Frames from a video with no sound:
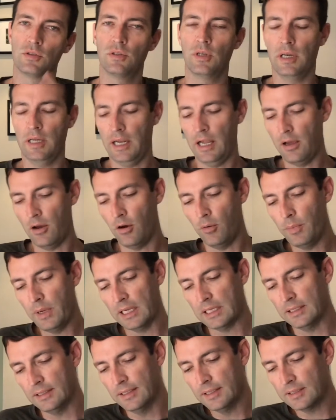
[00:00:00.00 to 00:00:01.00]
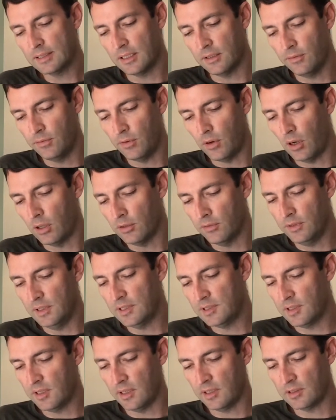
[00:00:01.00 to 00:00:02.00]
I'll make a list of all of these
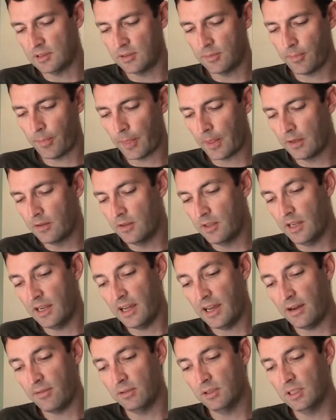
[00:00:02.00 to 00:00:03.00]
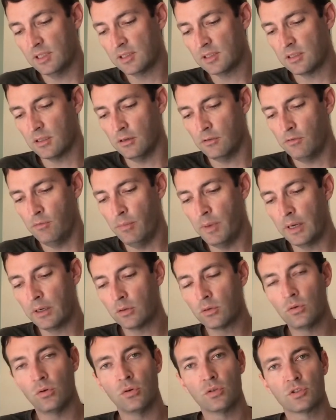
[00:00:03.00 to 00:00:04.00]
things. Then I have a list of
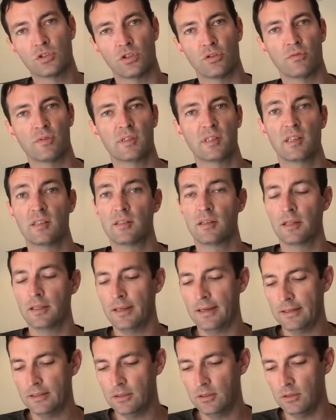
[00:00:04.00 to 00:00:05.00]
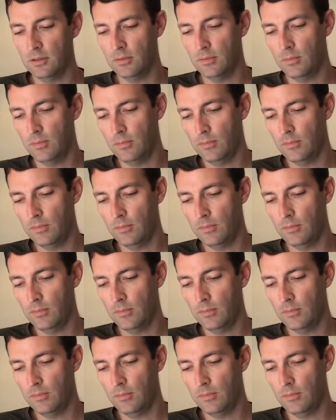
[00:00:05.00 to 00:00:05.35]
medical services that I like to